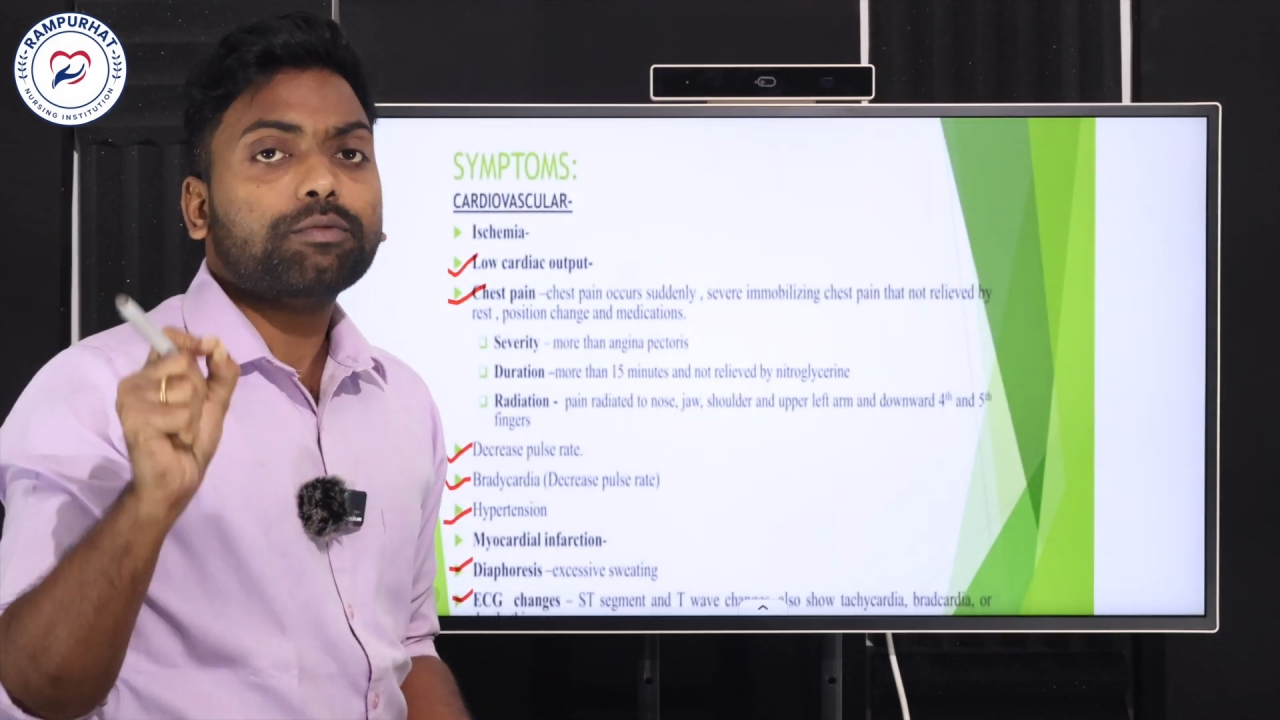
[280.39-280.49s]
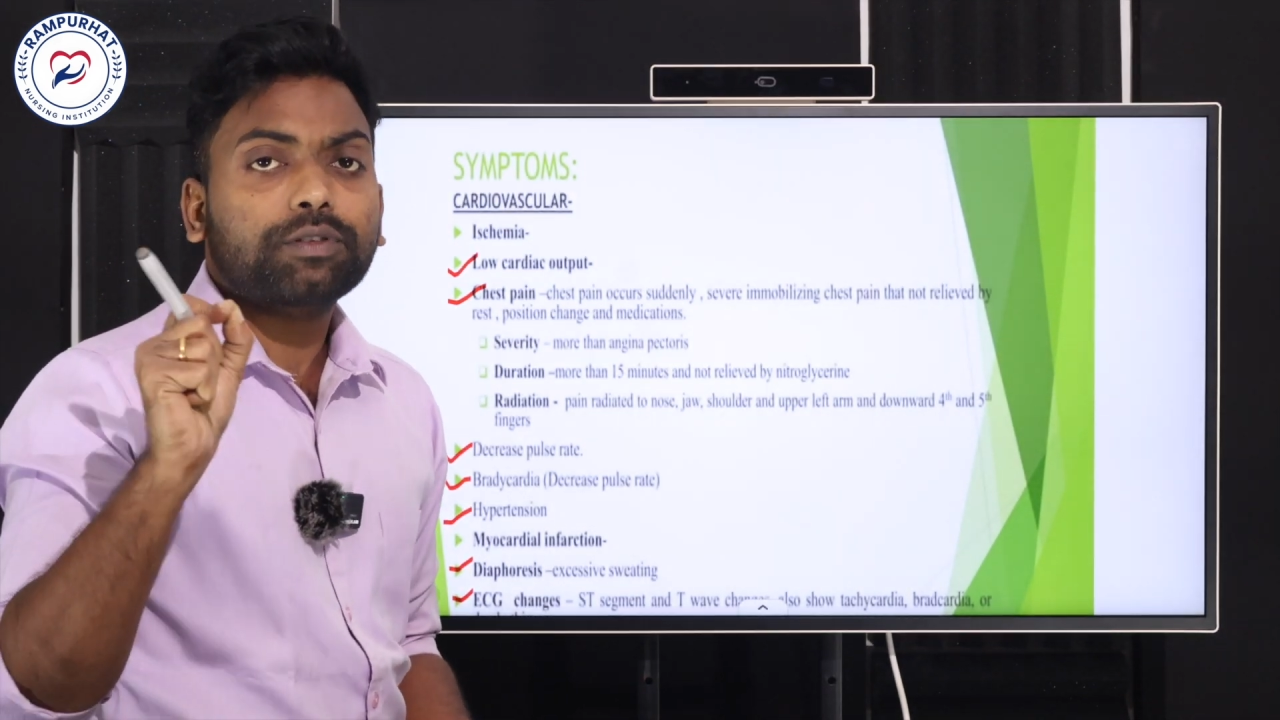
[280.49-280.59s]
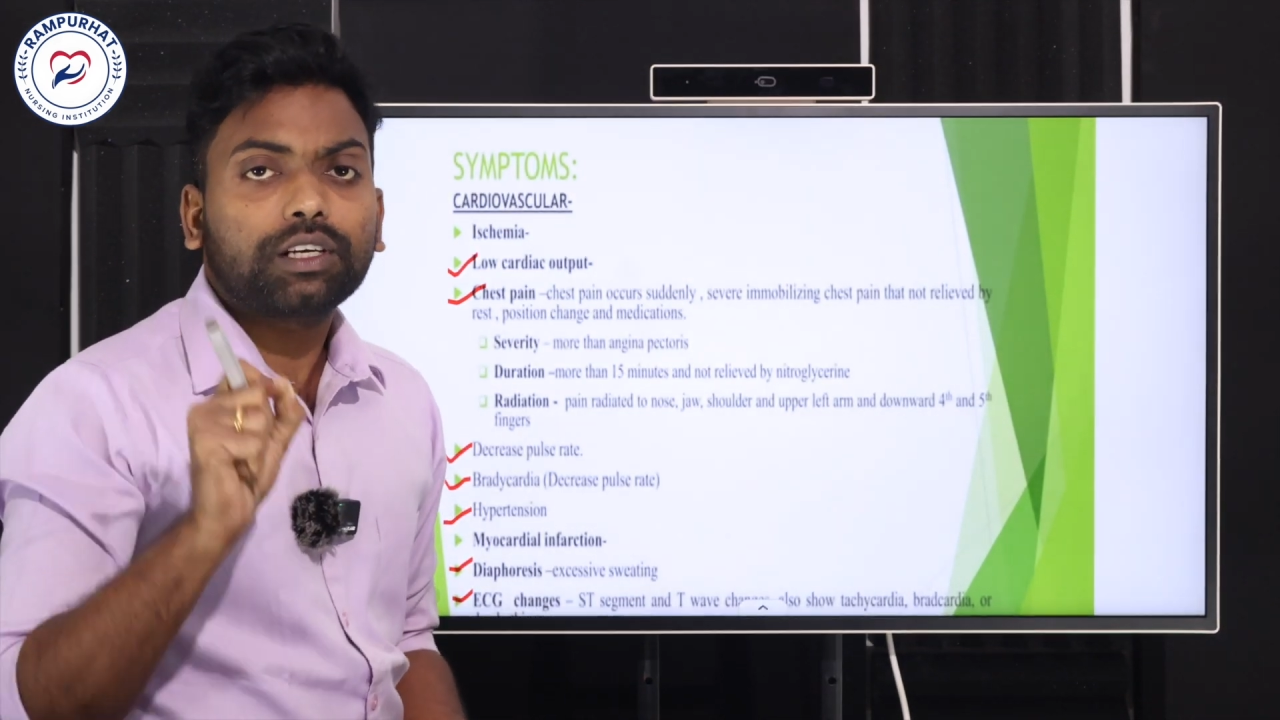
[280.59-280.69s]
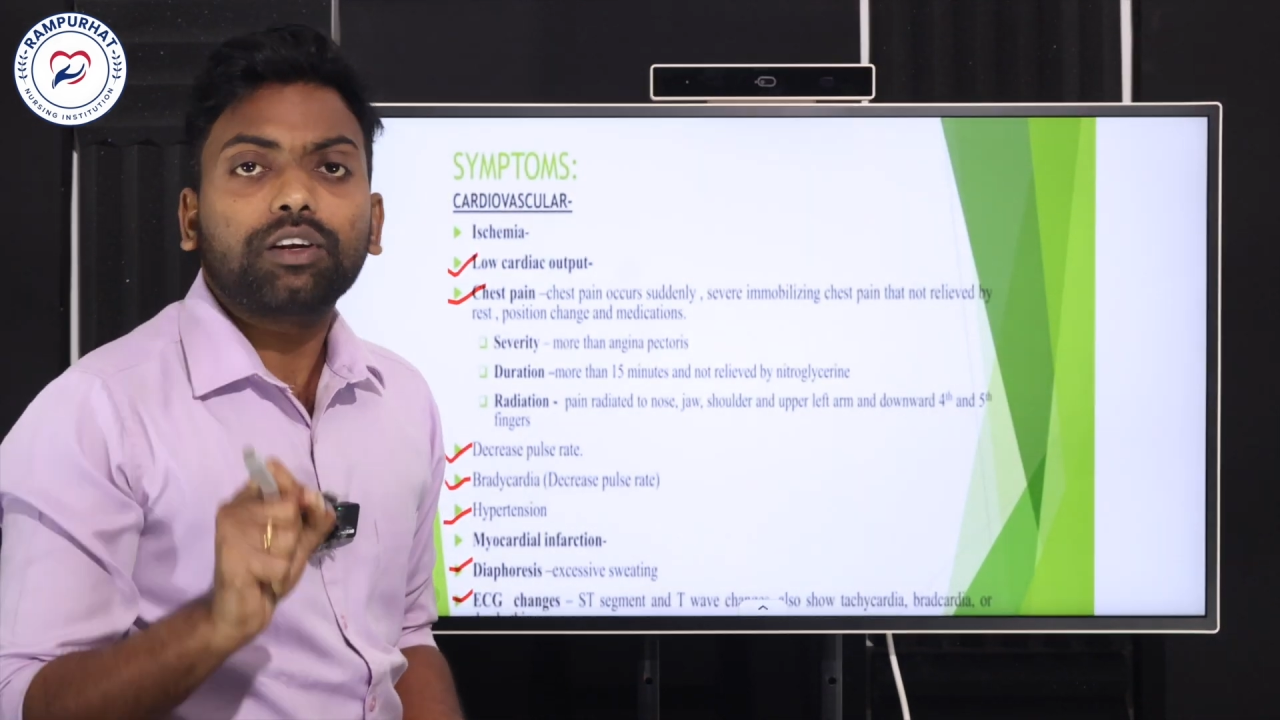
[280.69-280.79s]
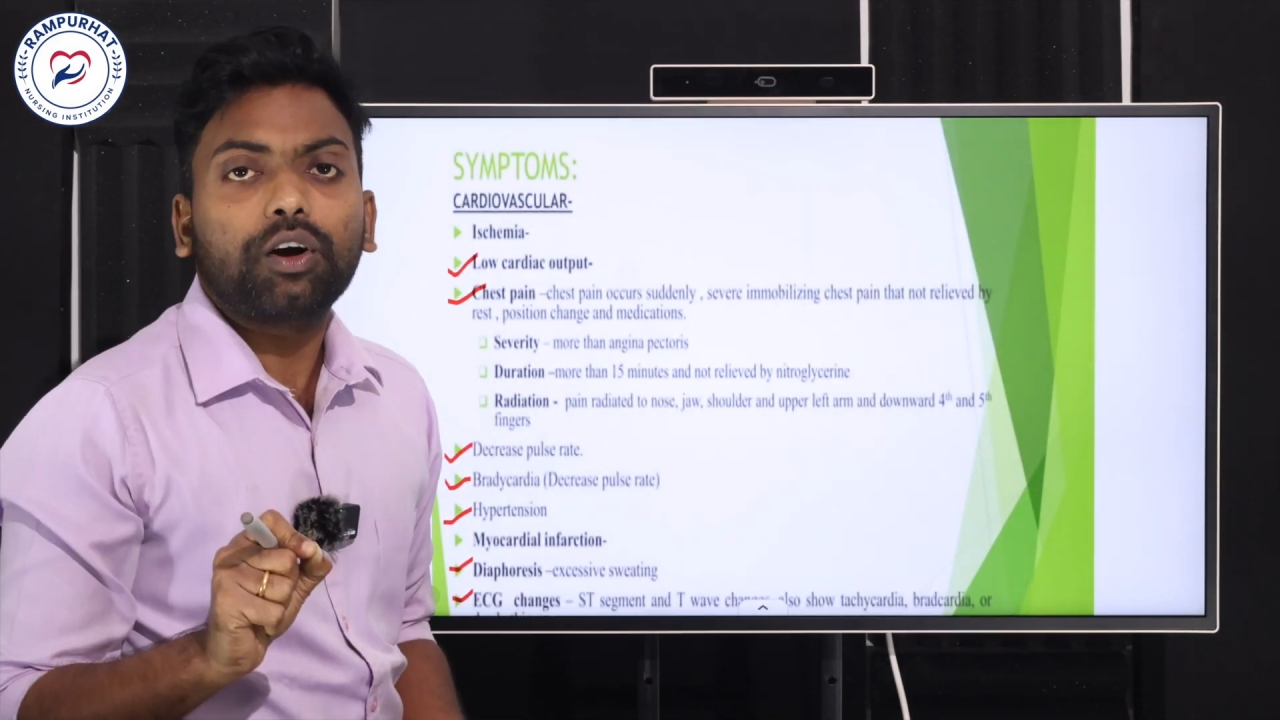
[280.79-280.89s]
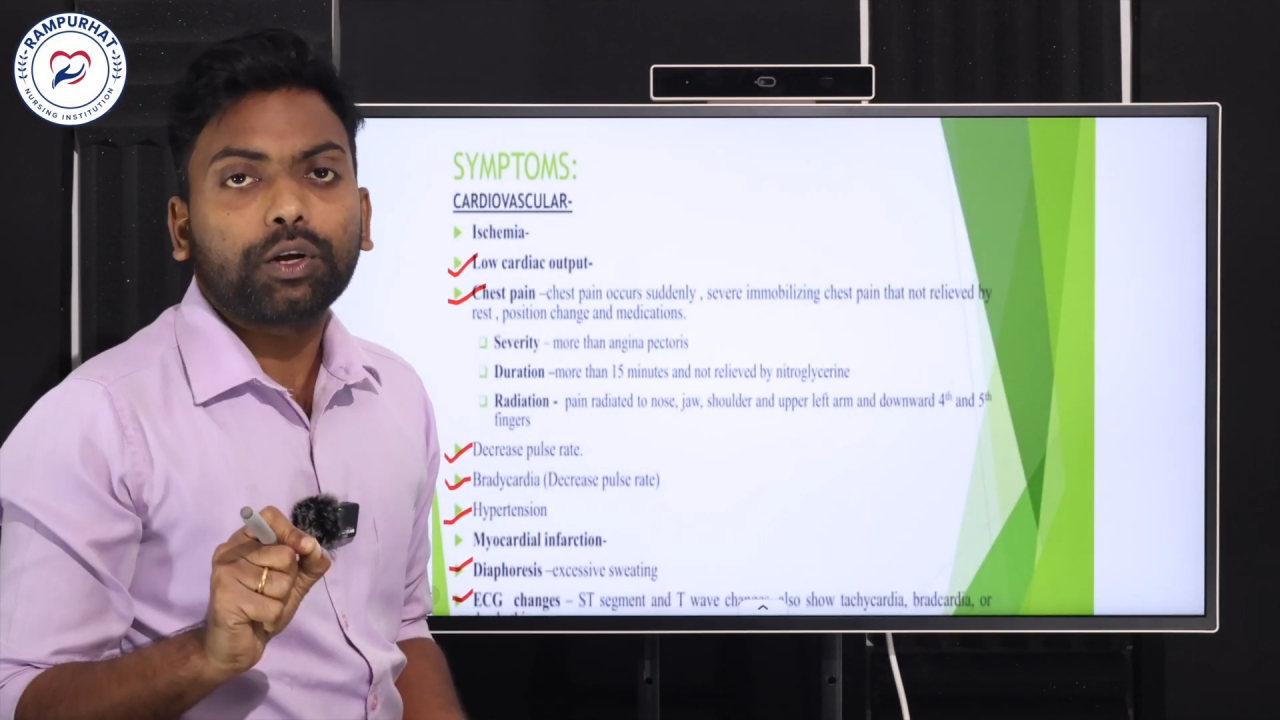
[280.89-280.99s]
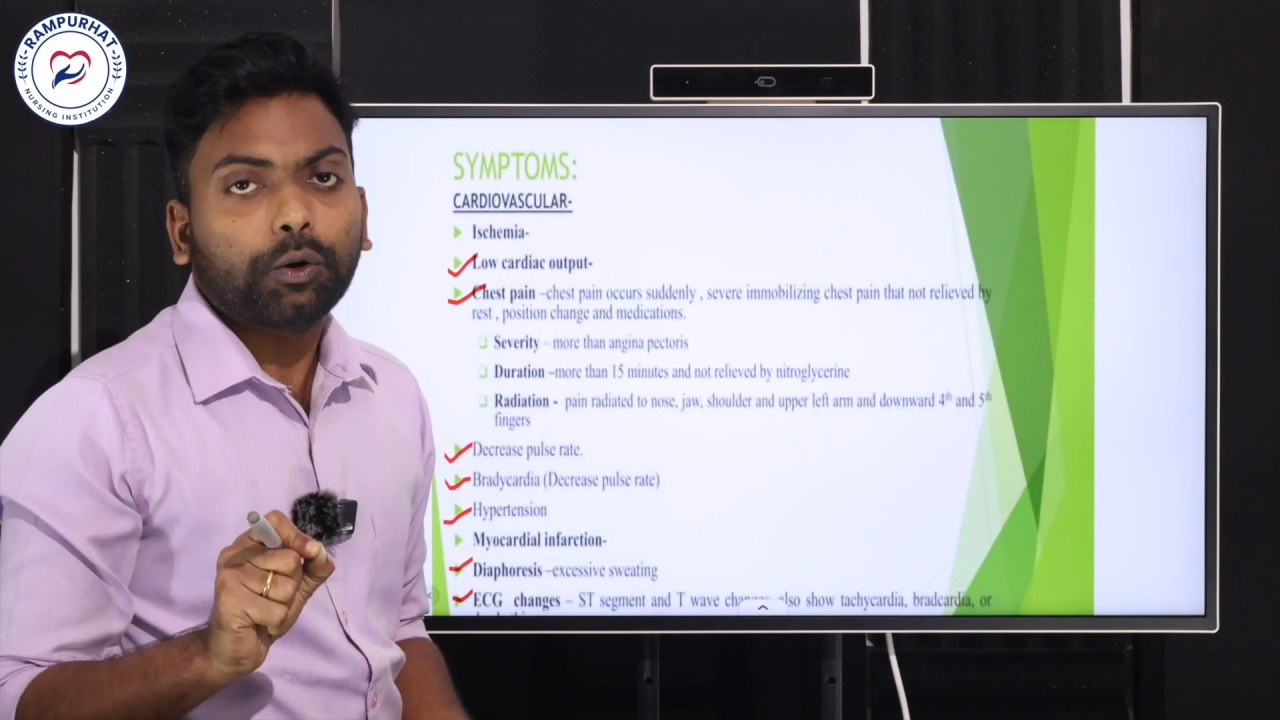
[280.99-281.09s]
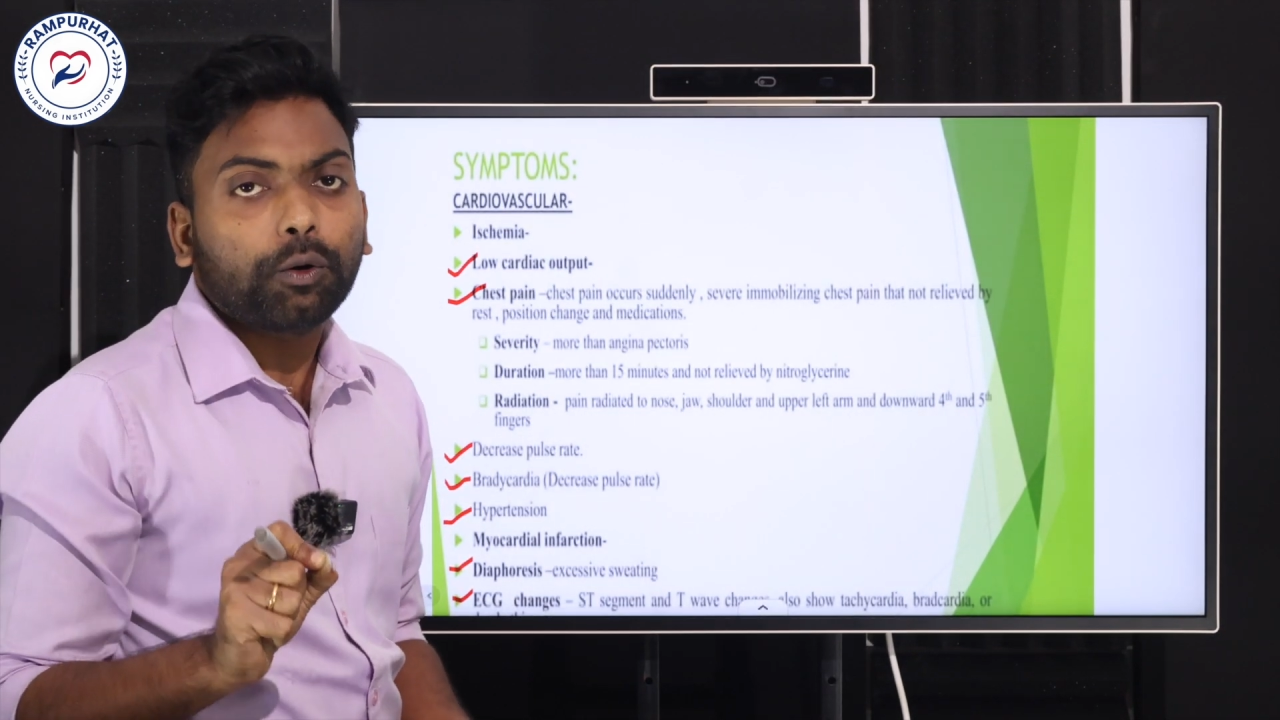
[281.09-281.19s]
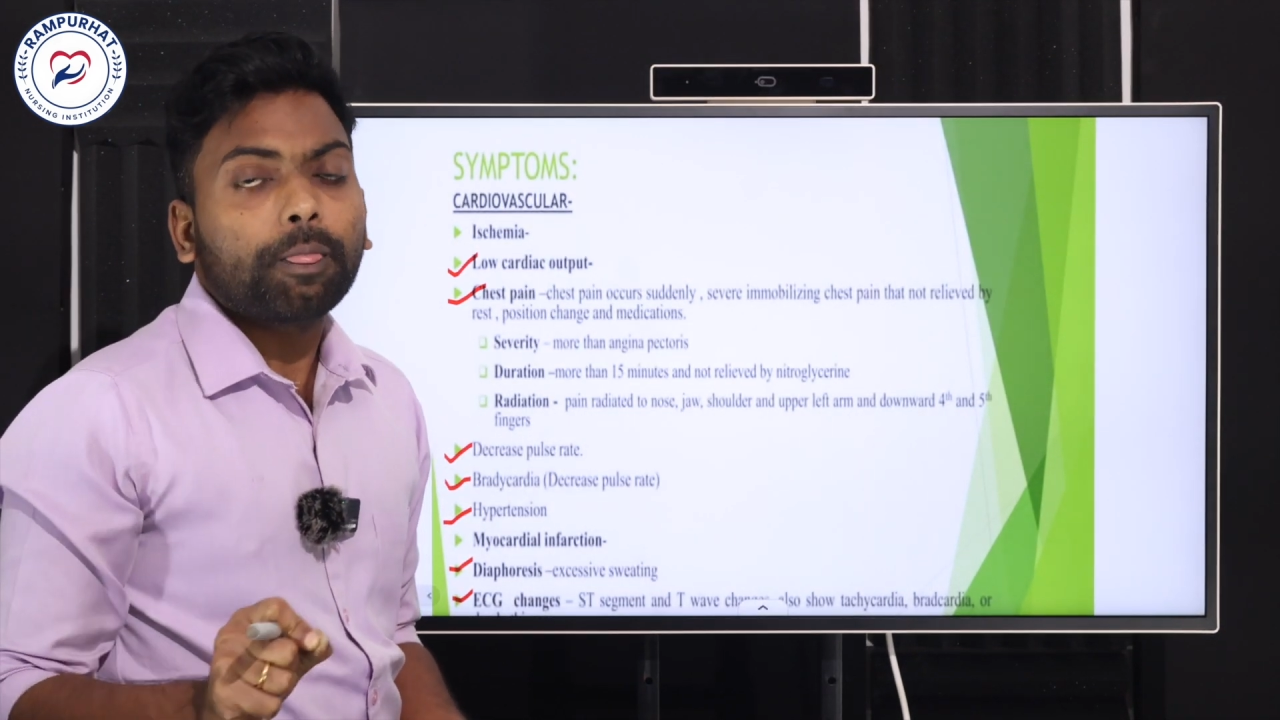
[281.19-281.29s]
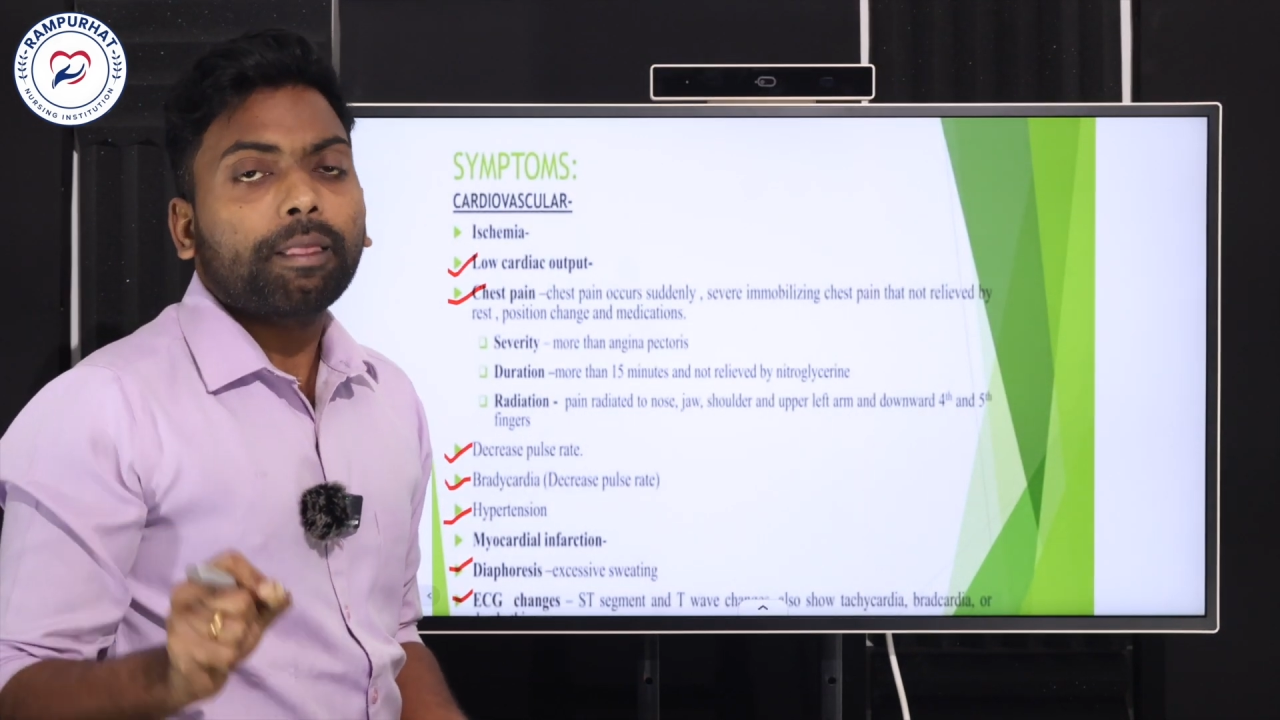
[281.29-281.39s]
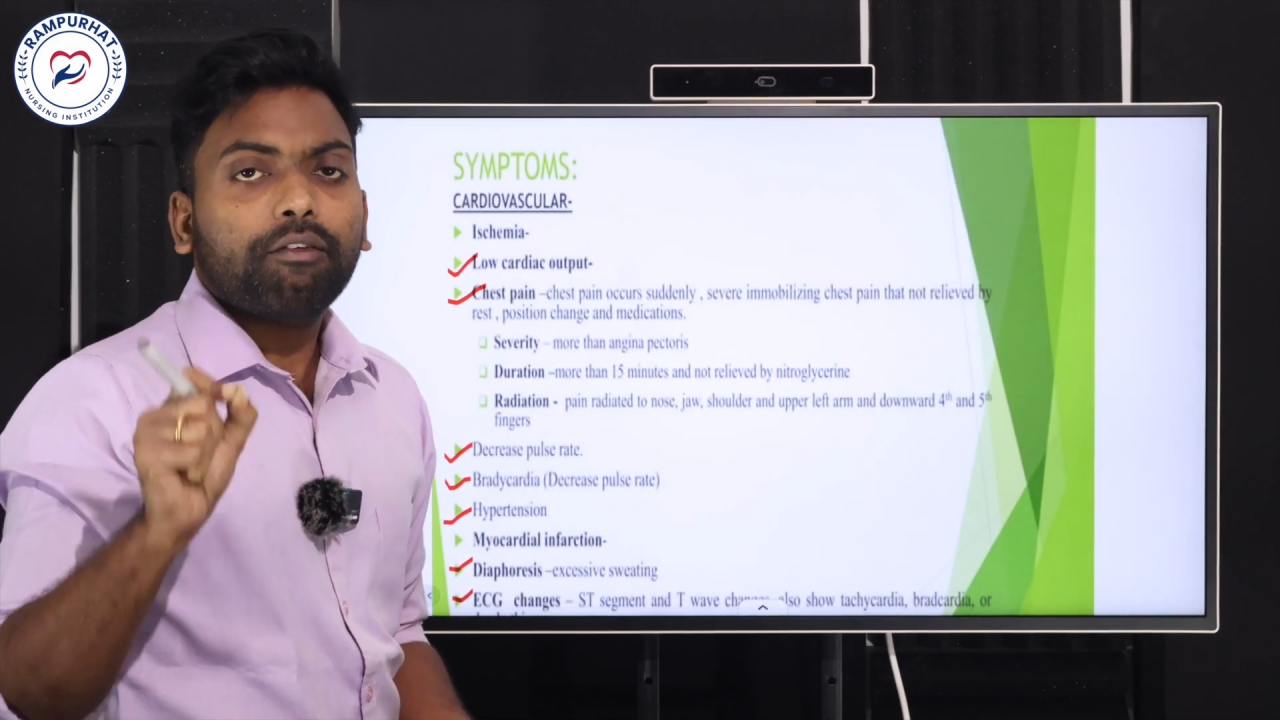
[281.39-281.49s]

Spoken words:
scenario,